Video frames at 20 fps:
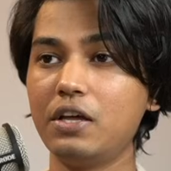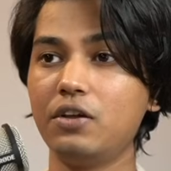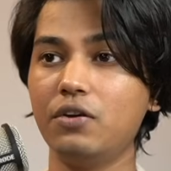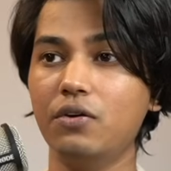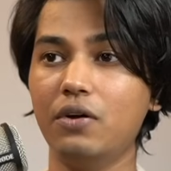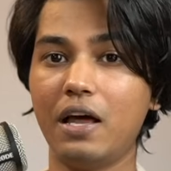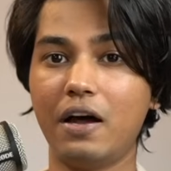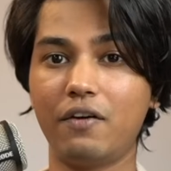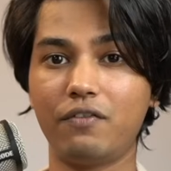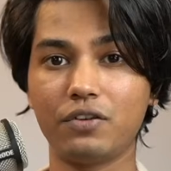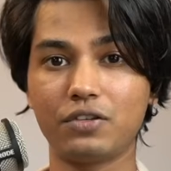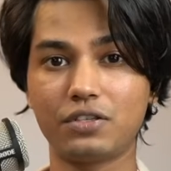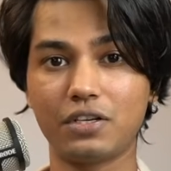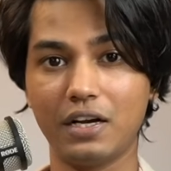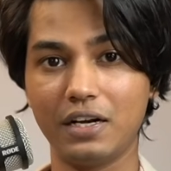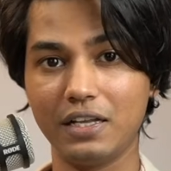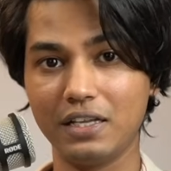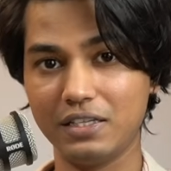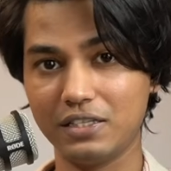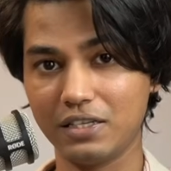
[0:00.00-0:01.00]
You will have to
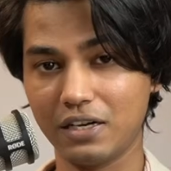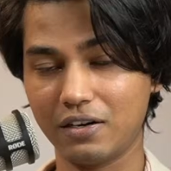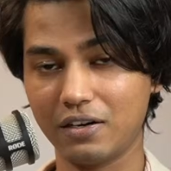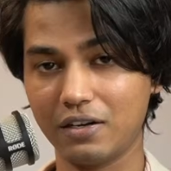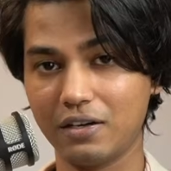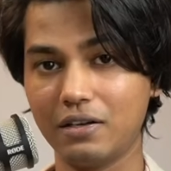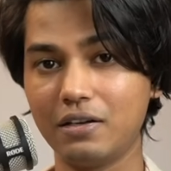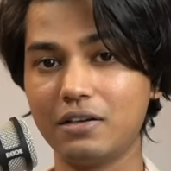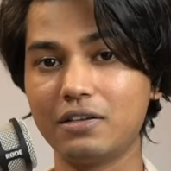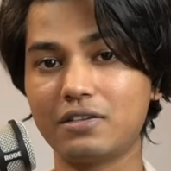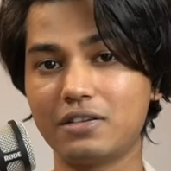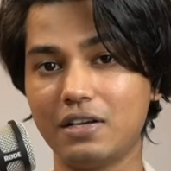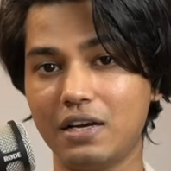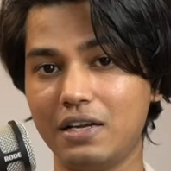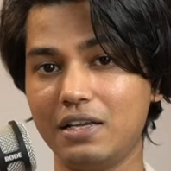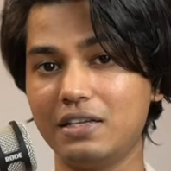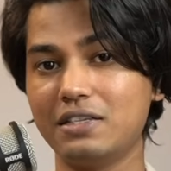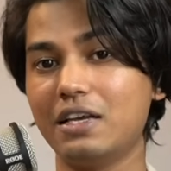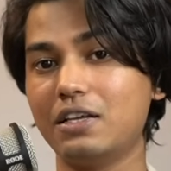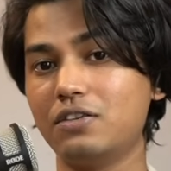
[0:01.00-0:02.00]
study general
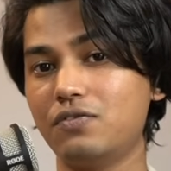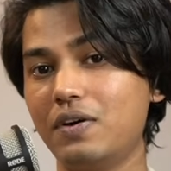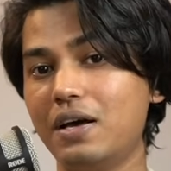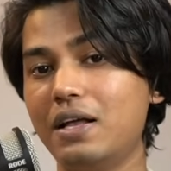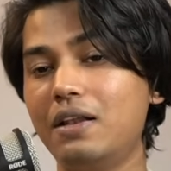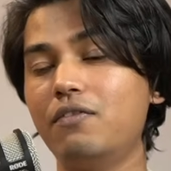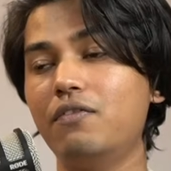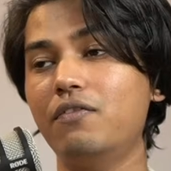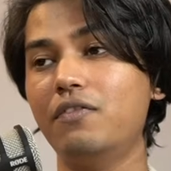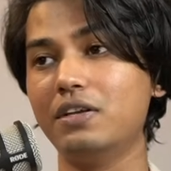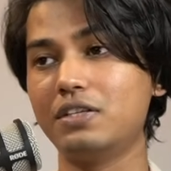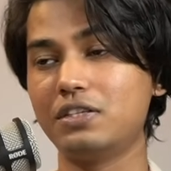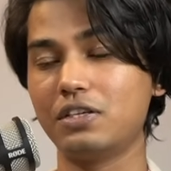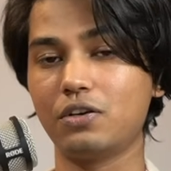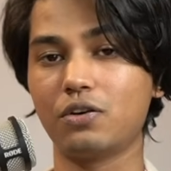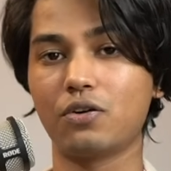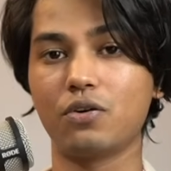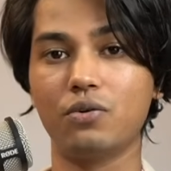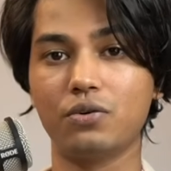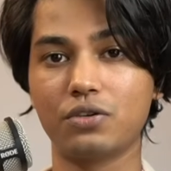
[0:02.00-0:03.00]
studies as well, which
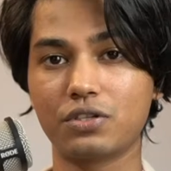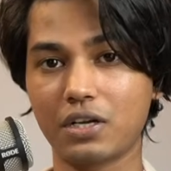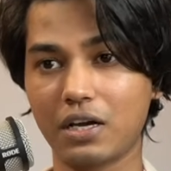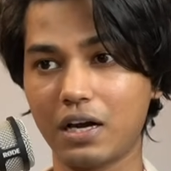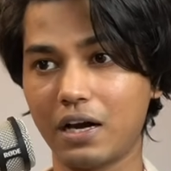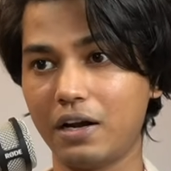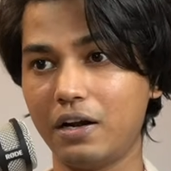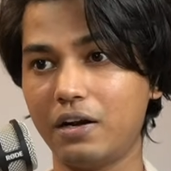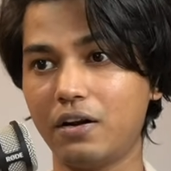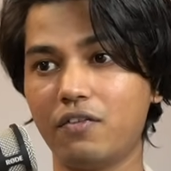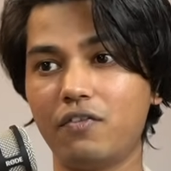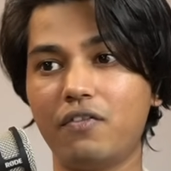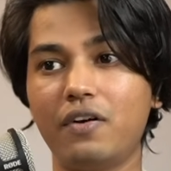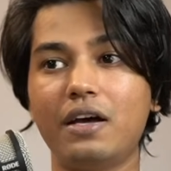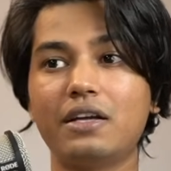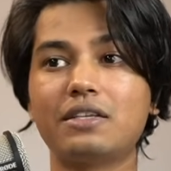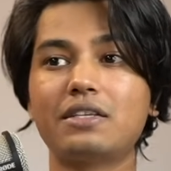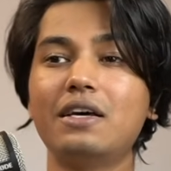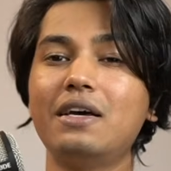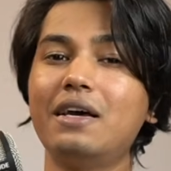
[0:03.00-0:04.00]
includes current
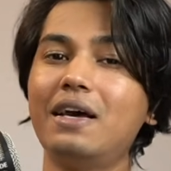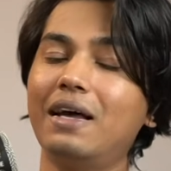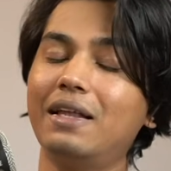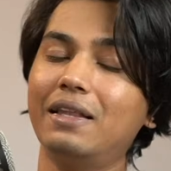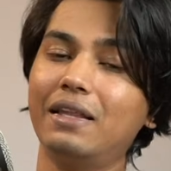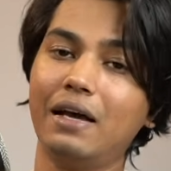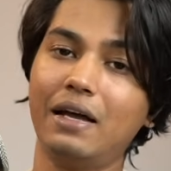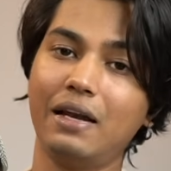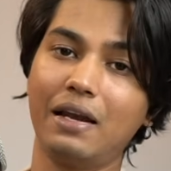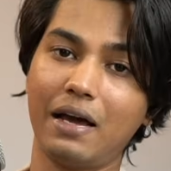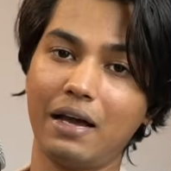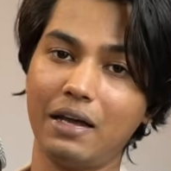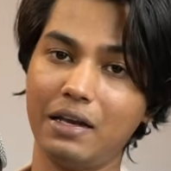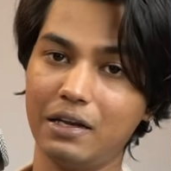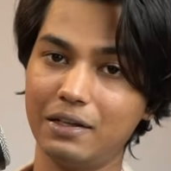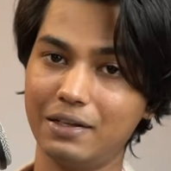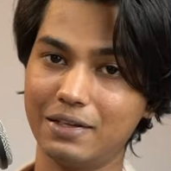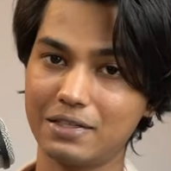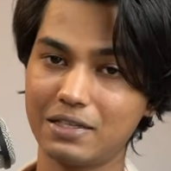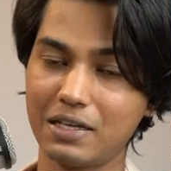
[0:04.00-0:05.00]
affairs. And there are 9
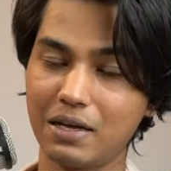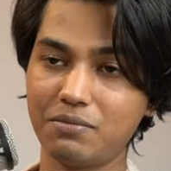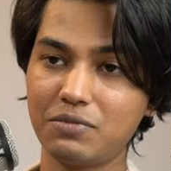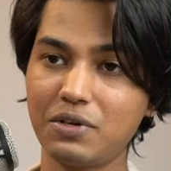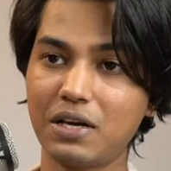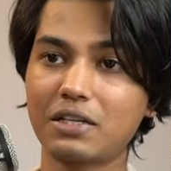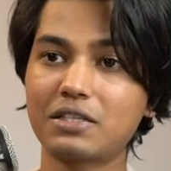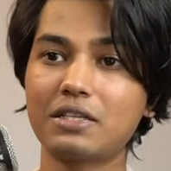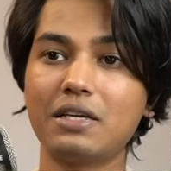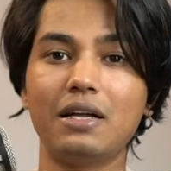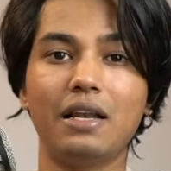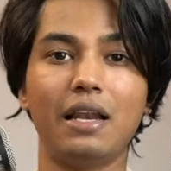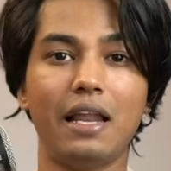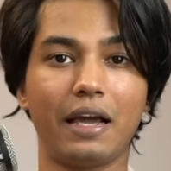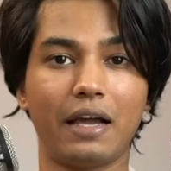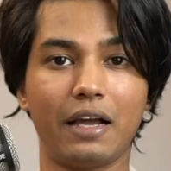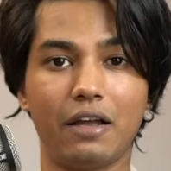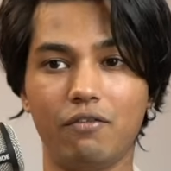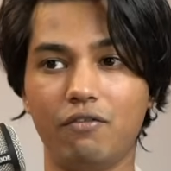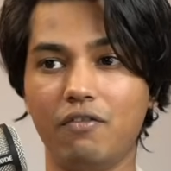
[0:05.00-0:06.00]
other subjects
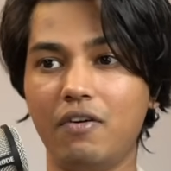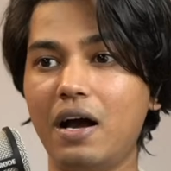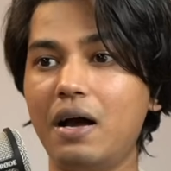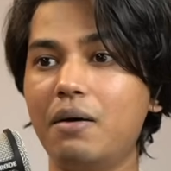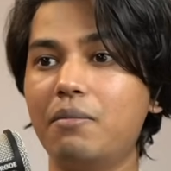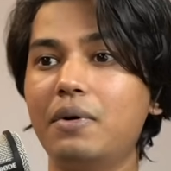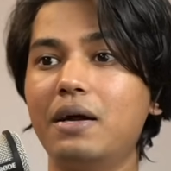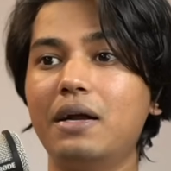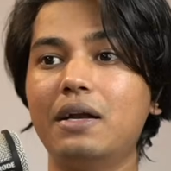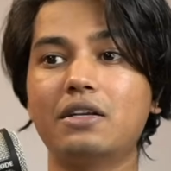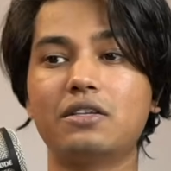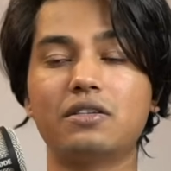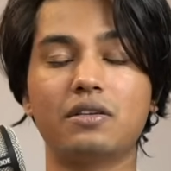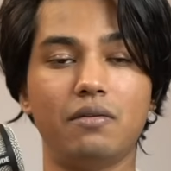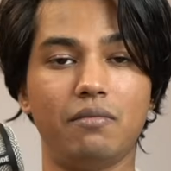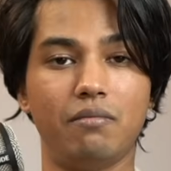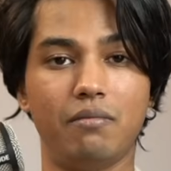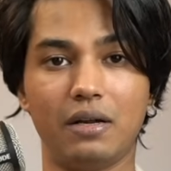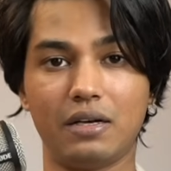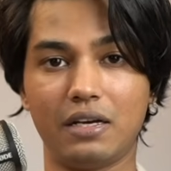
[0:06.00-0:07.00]
like environments,
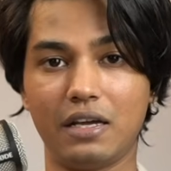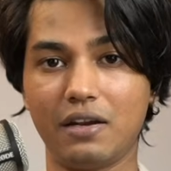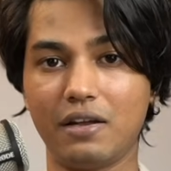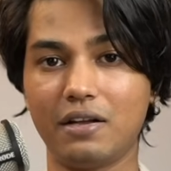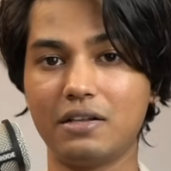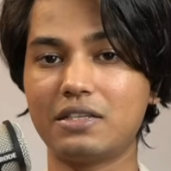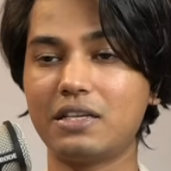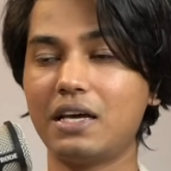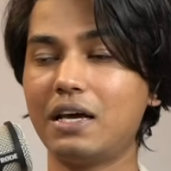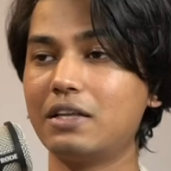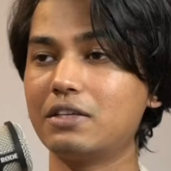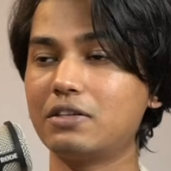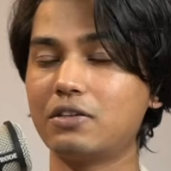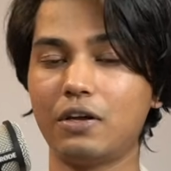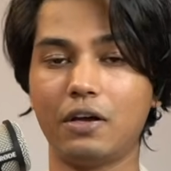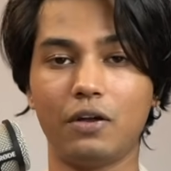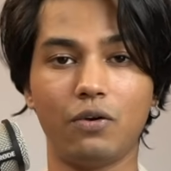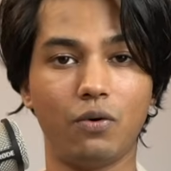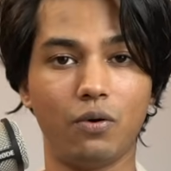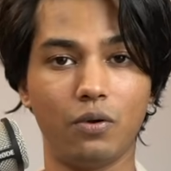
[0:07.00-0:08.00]
material science,
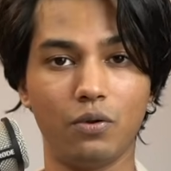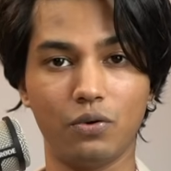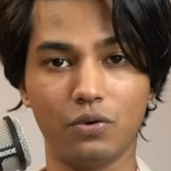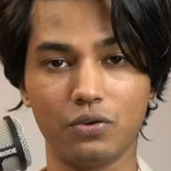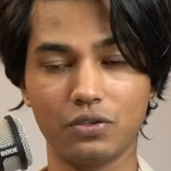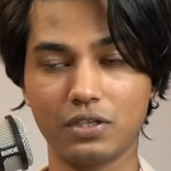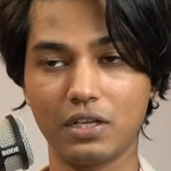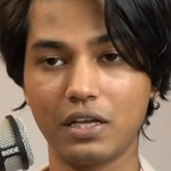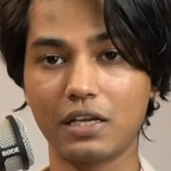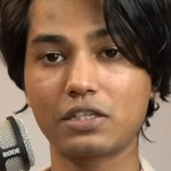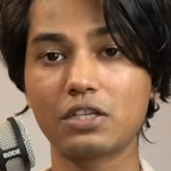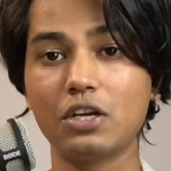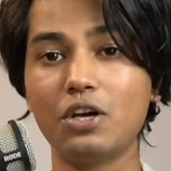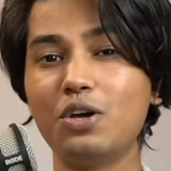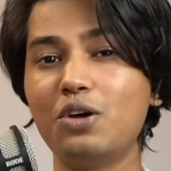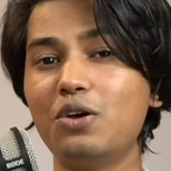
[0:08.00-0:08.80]
and all those things.